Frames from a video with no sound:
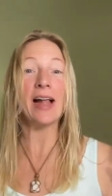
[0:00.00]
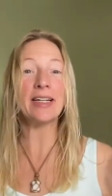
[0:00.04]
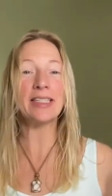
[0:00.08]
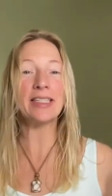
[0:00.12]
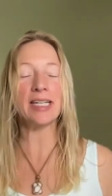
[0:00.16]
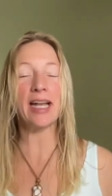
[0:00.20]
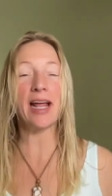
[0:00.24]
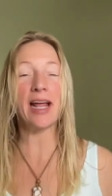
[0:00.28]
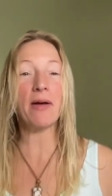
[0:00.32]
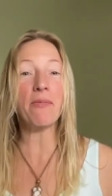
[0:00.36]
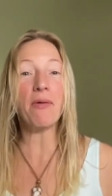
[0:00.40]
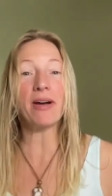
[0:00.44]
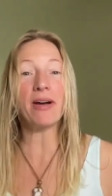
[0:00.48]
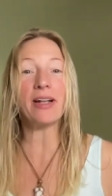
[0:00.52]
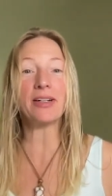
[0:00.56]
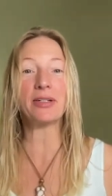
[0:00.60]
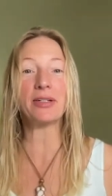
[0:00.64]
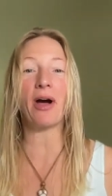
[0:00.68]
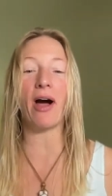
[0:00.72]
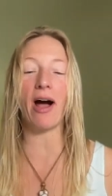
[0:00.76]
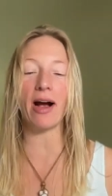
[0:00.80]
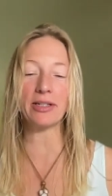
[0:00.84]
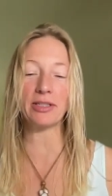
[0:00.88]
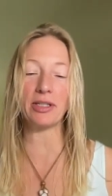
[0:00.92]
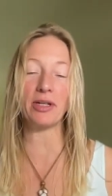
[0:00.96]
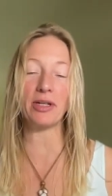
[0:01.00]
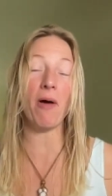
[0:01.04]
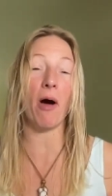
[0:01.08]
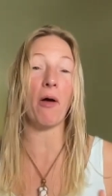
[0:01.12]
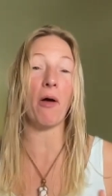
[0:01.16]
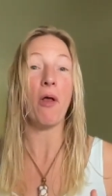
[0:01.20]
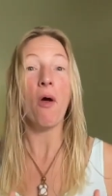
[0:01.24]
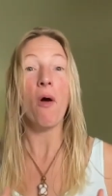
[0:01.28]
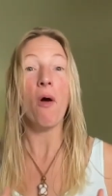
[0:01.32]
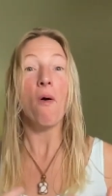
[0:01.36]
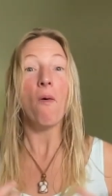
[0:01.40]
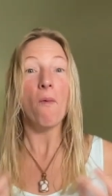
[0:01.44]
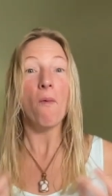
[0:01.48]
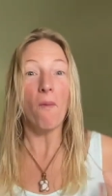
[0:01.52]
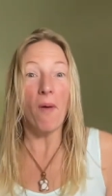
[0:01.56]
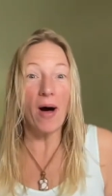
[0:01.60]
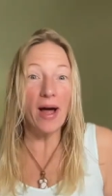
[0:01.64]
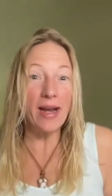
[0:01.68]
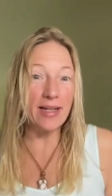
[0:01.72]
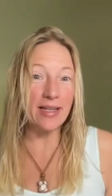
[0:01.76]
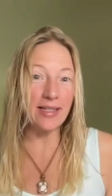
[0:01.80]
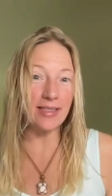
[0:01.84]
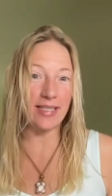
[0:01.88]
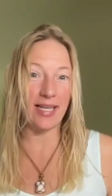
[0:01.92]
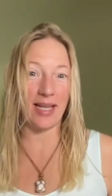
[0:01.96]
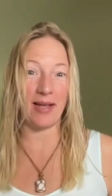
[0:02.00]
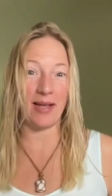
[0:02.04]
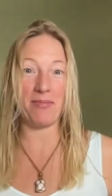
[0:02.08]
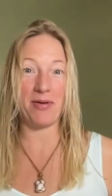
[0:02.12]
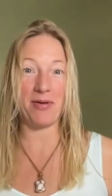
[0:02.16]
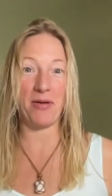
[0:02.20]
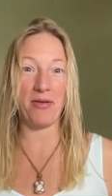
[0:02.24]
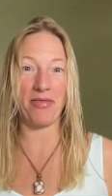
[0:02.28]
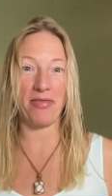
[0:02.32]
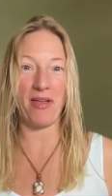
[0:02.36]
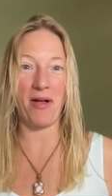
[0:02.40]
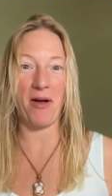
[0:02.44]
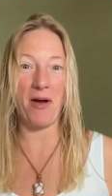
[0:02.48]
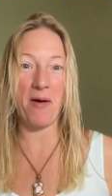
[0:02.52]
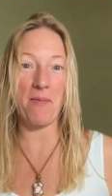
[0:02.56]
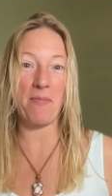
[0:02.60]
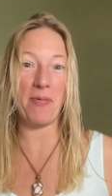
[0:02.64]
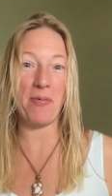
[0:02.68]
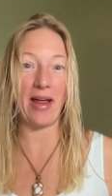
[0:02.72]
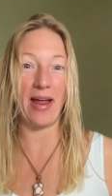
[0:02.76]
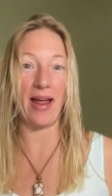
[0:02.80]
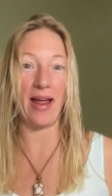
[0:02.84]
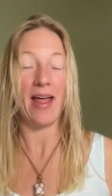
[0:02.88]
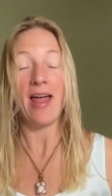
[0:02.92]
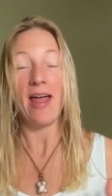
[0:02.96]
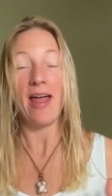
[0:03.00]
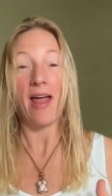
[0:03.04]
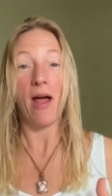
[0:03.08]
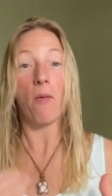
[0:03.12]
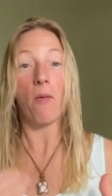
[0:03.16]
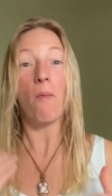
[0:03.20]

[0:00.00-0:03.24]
And today I want to talk to you about what is hypnotherapy?